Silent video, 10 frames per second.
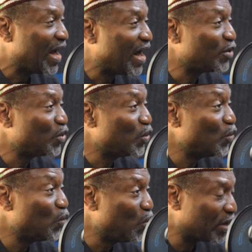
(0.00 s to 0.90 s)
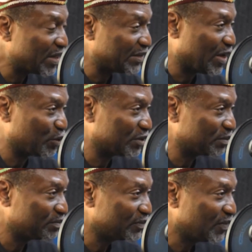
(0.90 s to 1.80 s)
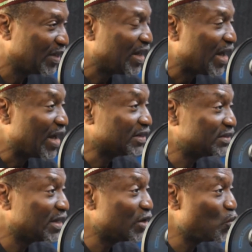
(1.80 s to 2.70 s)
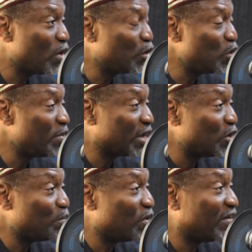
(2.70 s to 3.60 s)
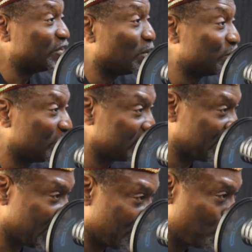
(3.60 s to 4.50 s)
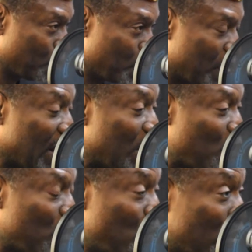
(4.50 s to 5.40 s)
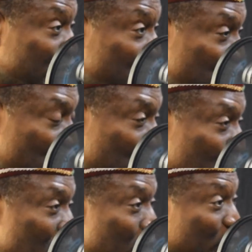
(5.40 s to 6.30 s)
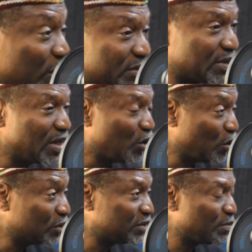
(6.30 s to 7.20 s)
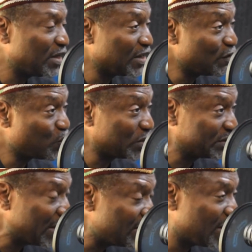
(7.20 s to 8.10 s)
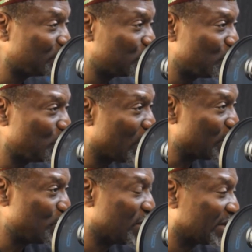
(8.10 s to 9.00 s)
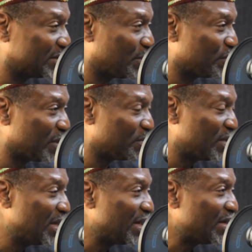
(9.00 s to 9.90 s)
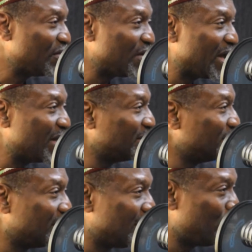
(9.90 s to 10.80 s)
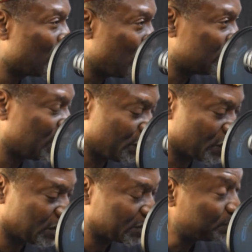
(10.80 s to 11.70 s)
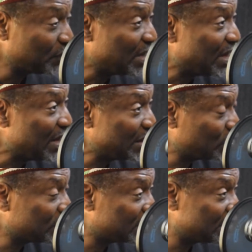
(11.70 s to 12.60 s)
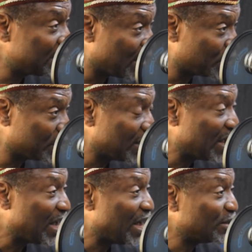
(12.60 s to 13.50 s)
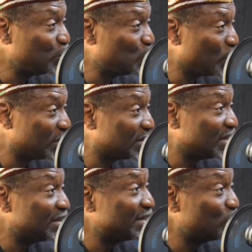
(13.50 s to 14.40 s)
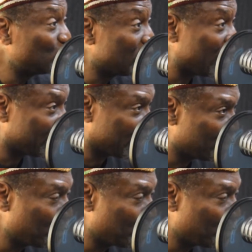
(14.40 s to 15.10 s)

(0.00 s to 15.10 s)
and work it out and say, we're going to make a number of assumptions here. We want you, because ultimately, if we send them to you and you don't accept them, then it becomes difficult. Let us sit down and do it together.